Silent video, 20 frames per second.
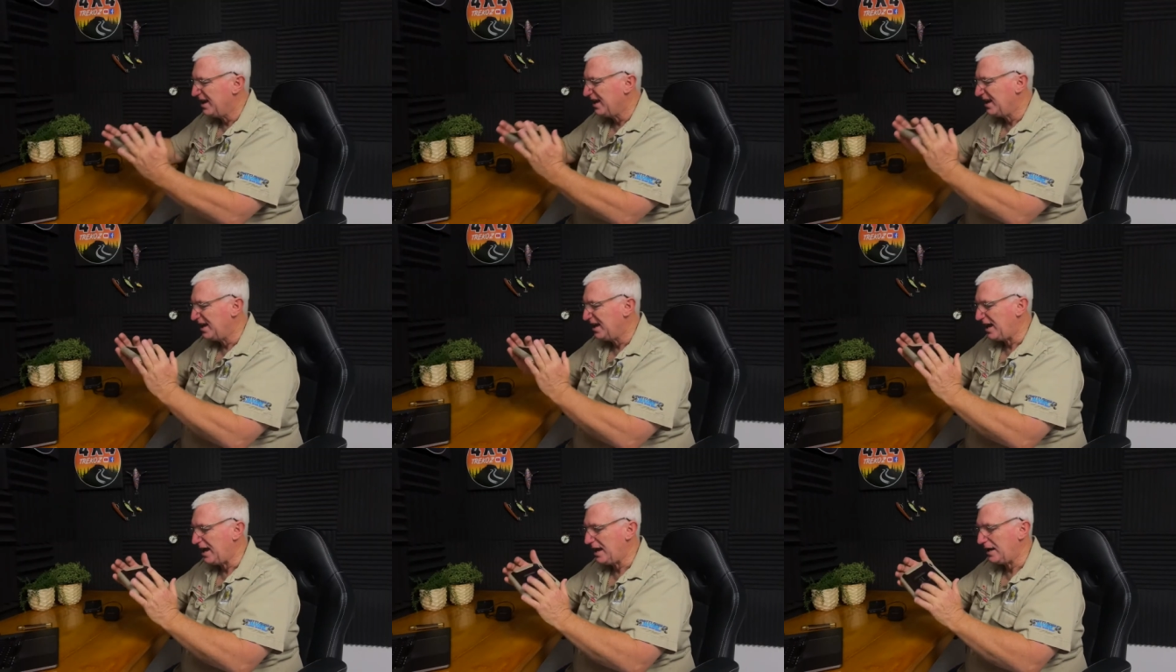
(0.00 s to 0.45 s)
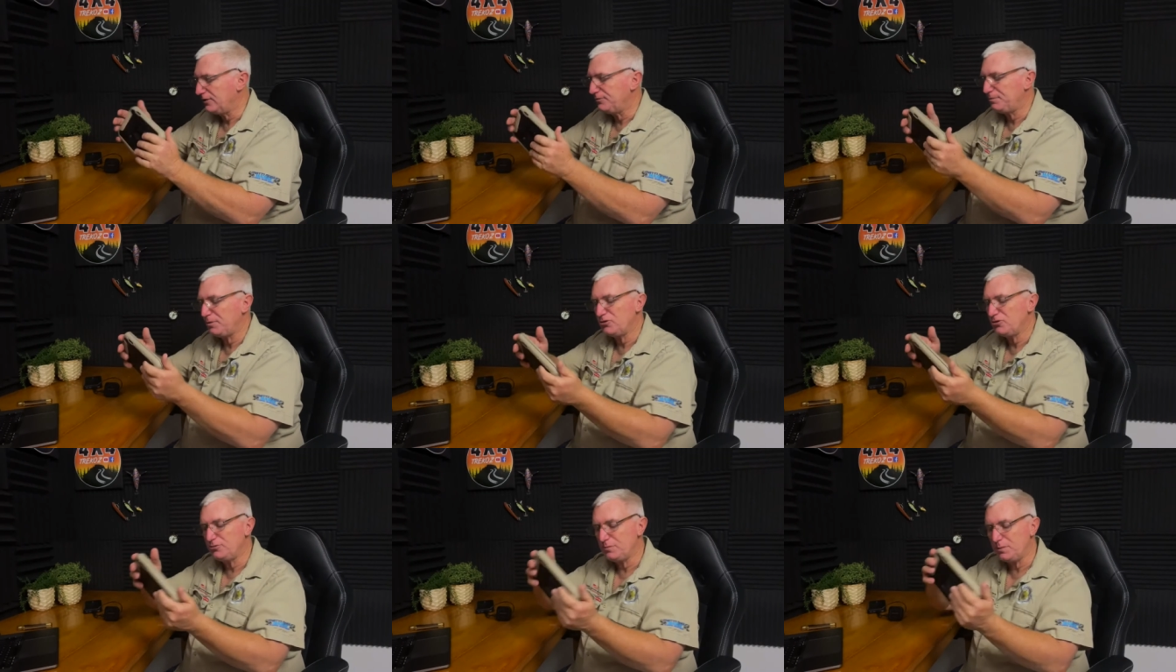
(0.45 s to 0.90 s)
and it's
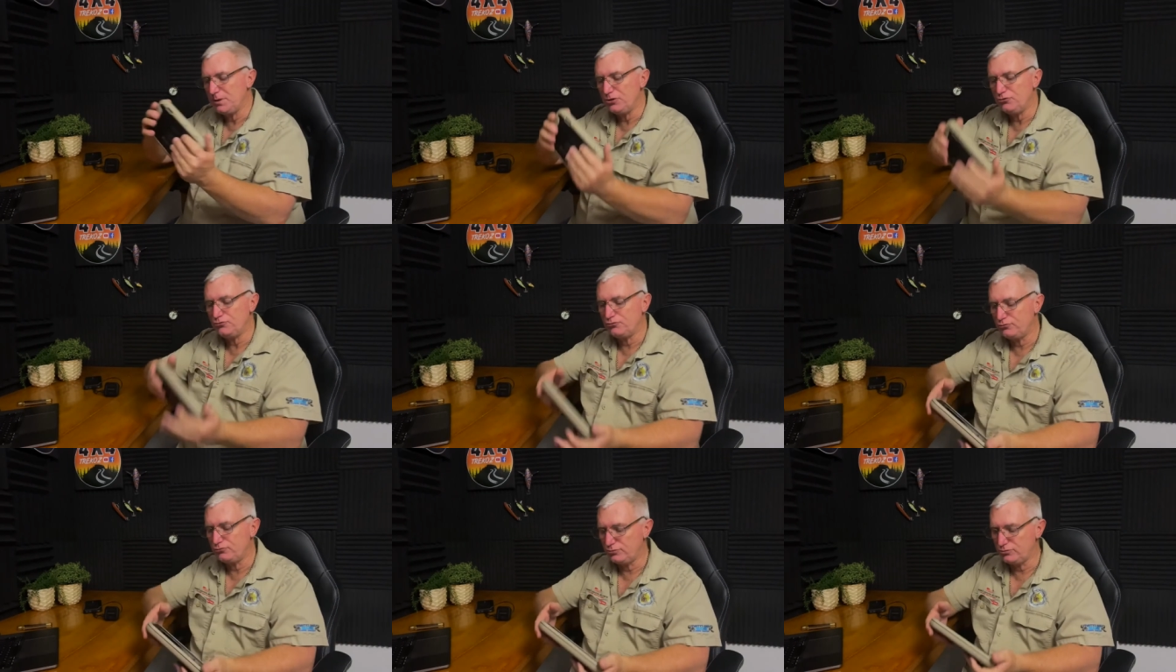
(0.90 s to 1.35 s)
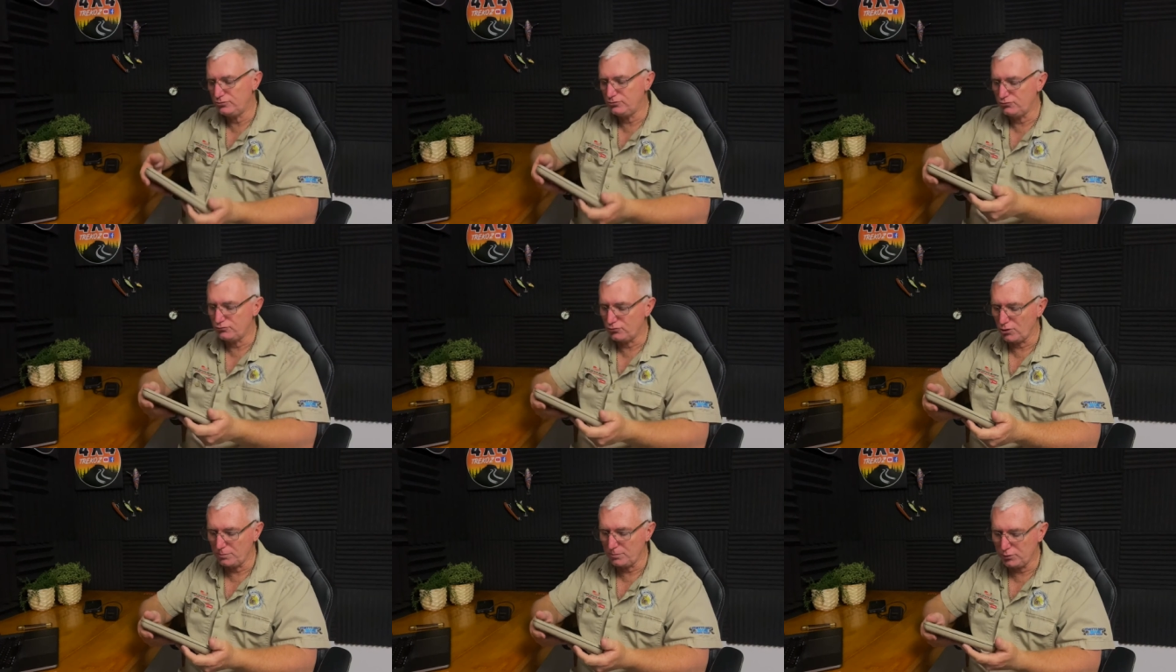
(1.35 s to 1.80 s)
supposed to be
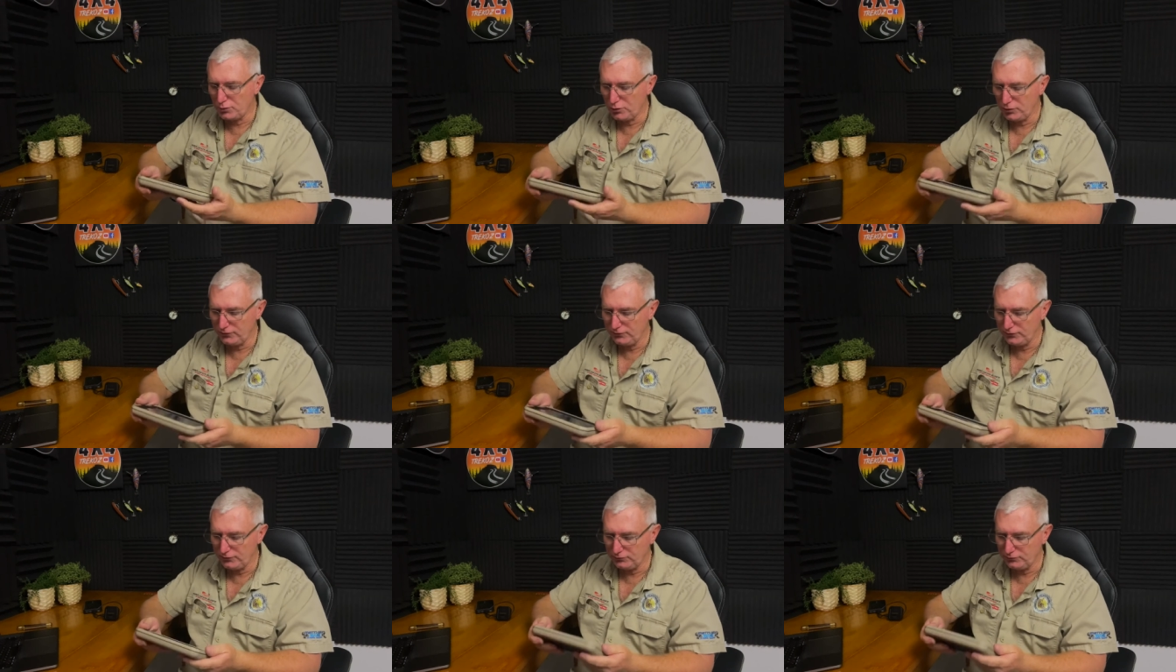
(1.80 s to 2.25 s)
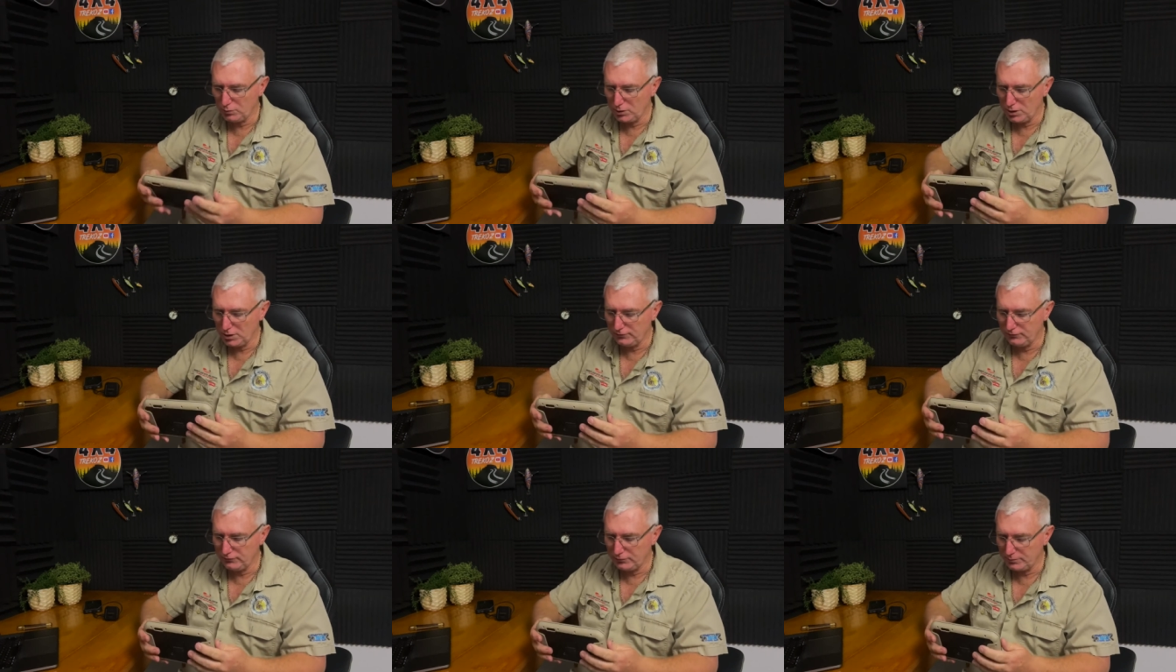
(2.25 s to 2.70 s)
drop proof as
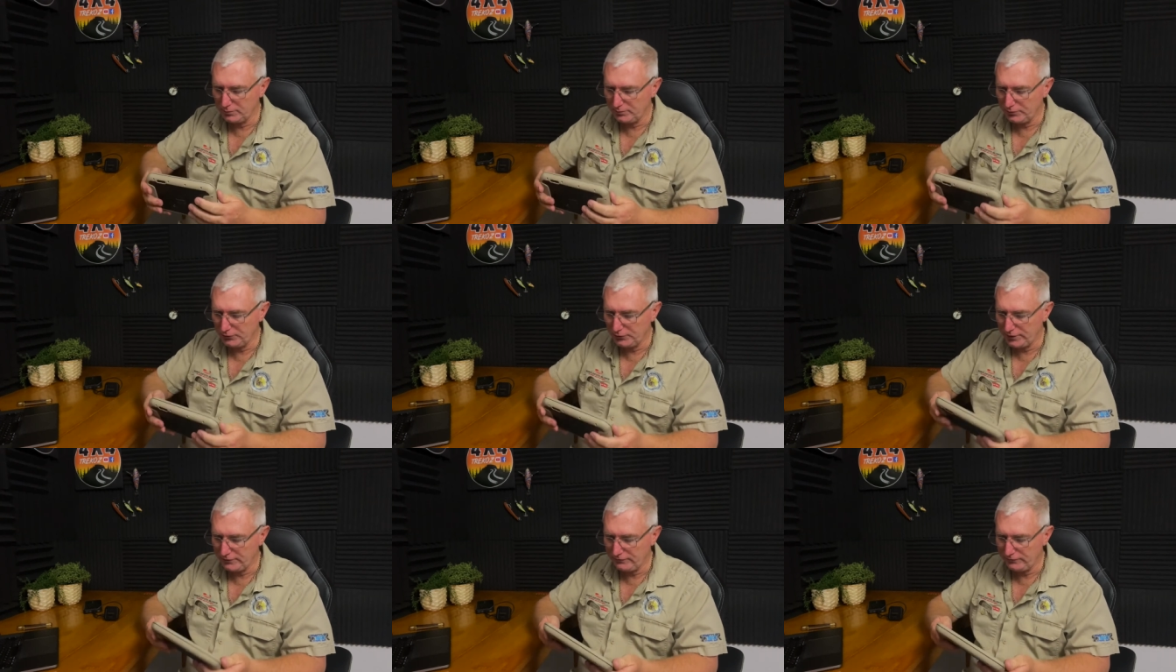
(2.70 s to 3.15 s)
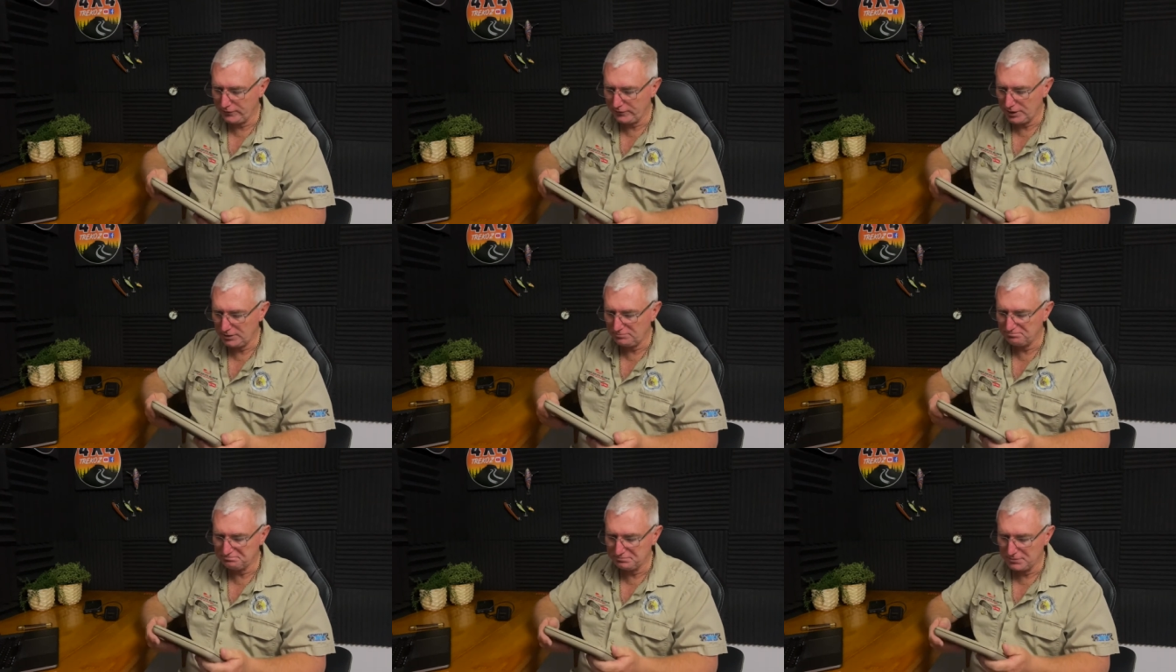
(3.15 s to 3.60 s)
well from three
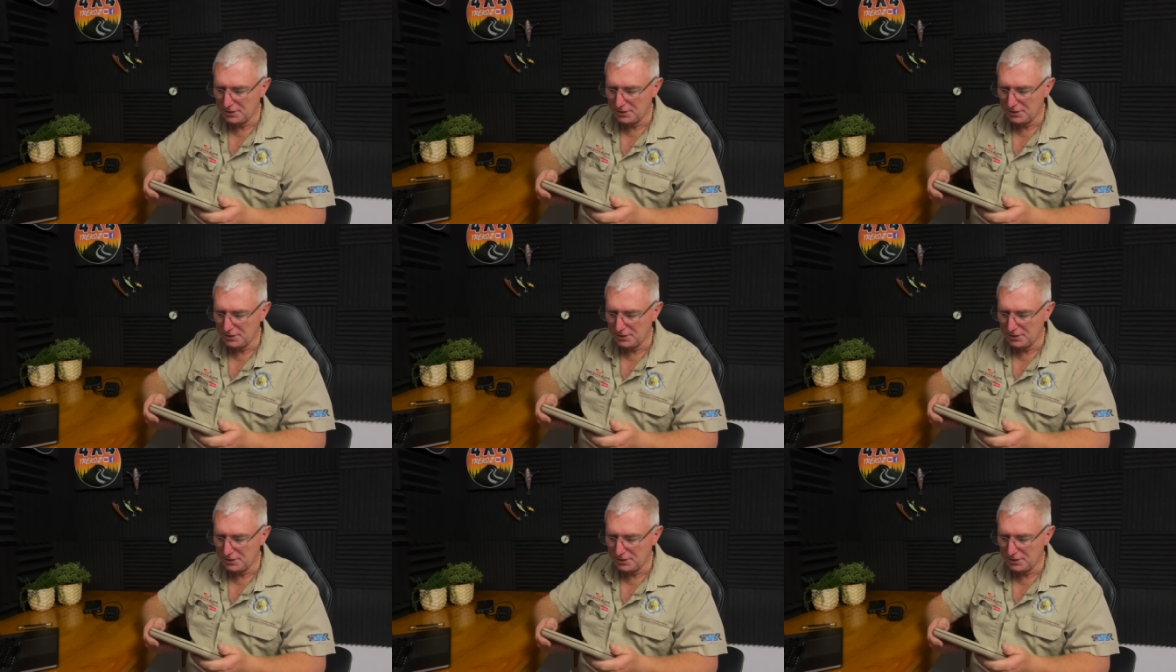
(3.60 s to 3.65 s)
feet.